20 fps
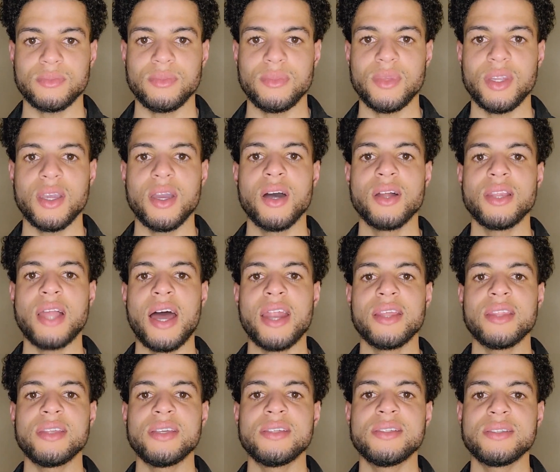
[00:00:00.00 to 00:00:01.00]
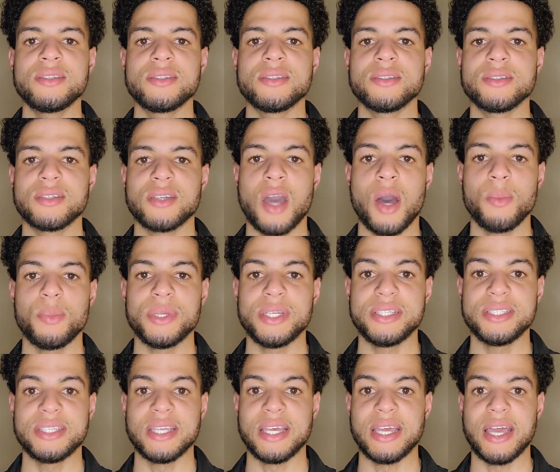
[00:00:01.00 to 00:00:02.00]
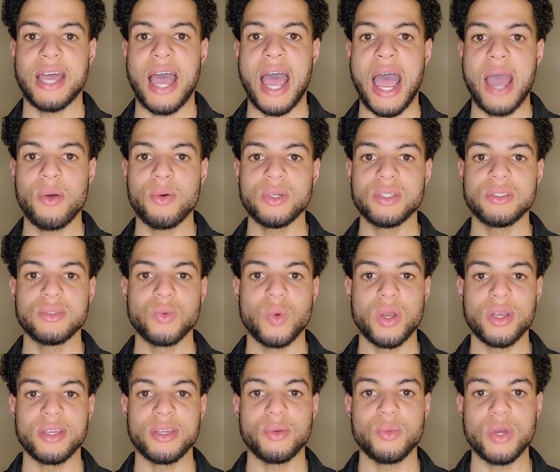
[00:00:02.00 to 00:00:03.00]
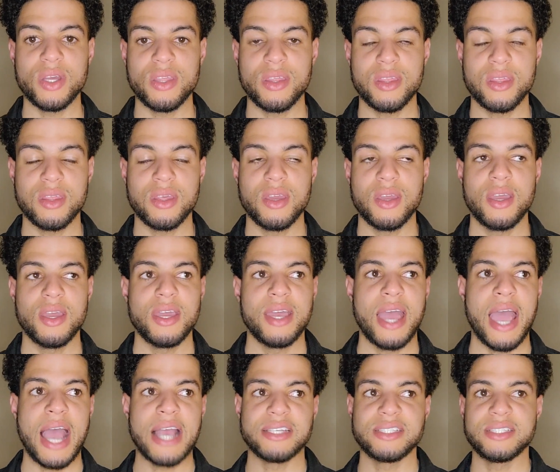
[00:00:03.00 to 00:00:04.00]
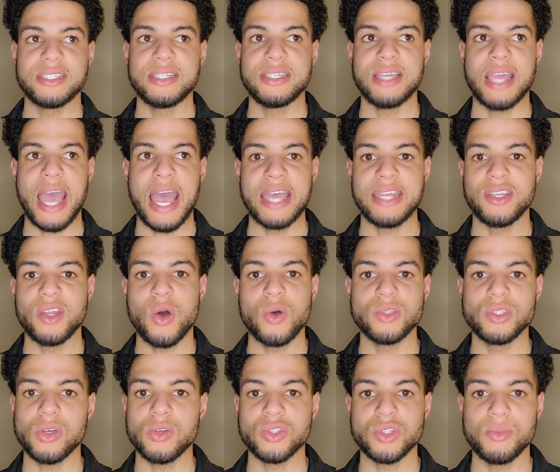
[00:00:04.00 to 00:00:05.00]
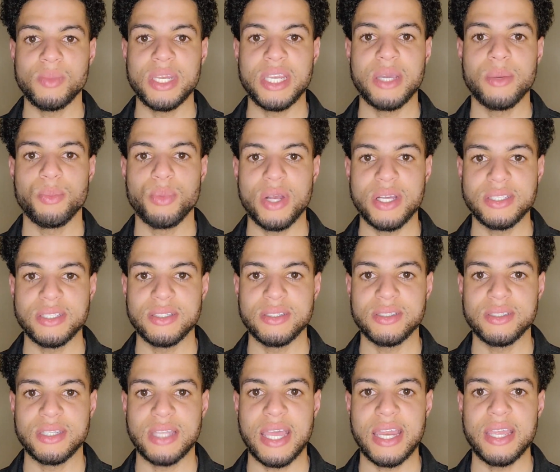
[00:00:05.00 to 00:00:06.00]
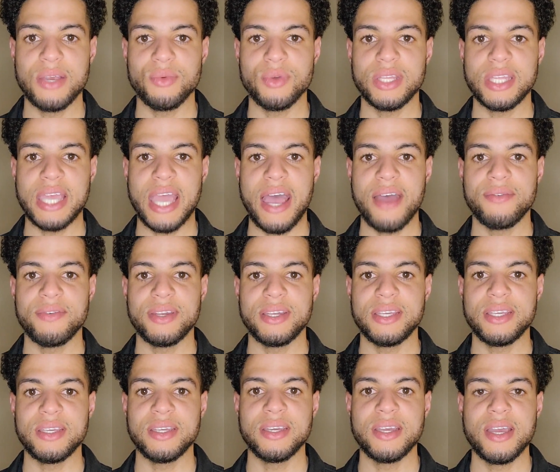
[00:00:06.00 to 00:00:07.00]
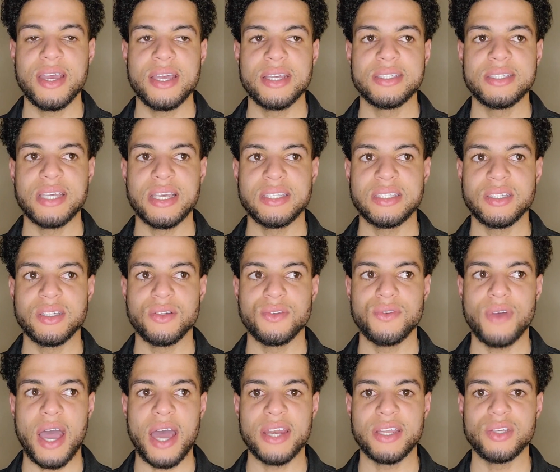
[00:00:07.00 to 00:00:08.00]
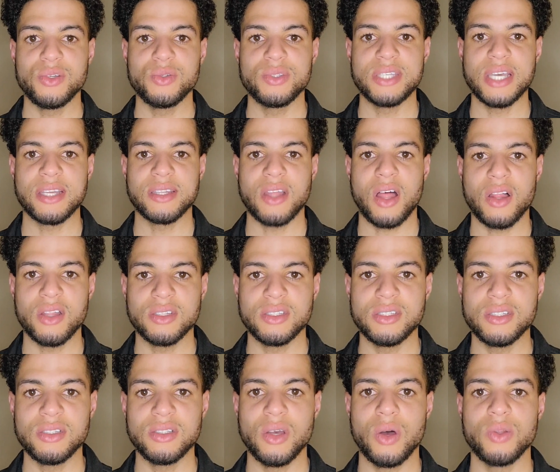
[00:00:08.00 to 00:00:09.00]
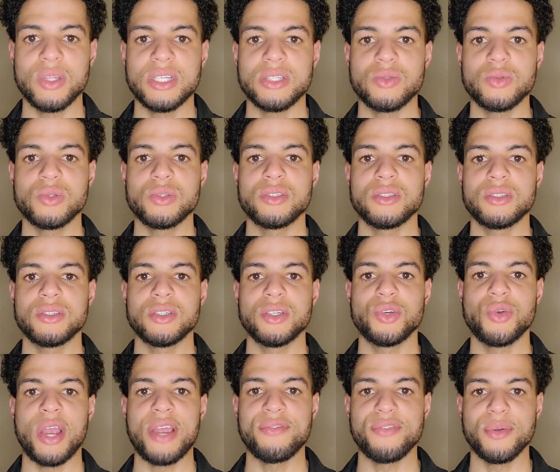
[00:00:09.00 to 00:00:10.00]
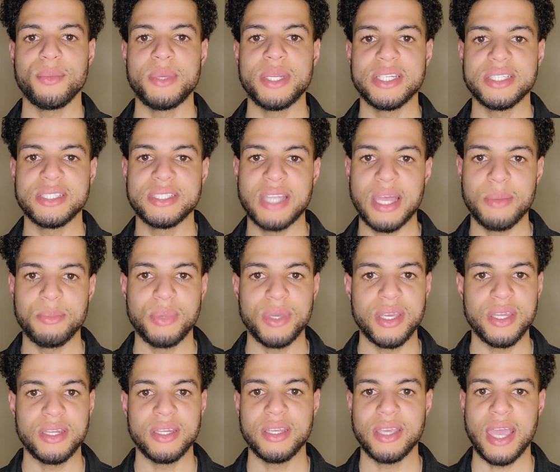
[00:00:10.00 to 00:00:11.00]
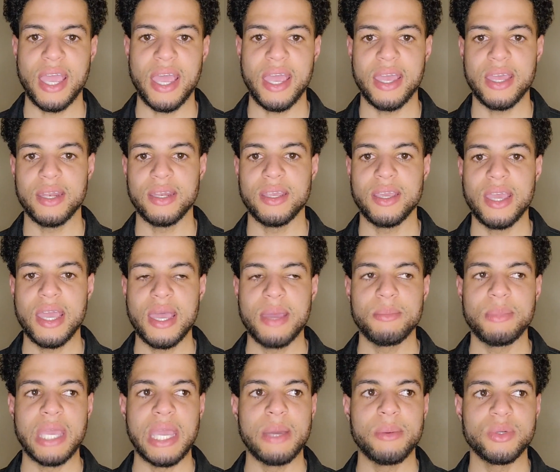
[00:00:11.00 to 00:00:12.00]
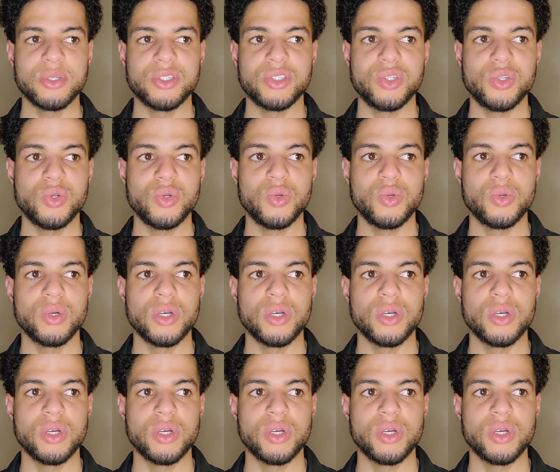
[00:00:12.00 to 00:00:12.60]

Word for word: a lot of these companies that I was working with actually had no social media presence. They didn't really have any sense of how to use technology. So, this was great for me to step in and be able to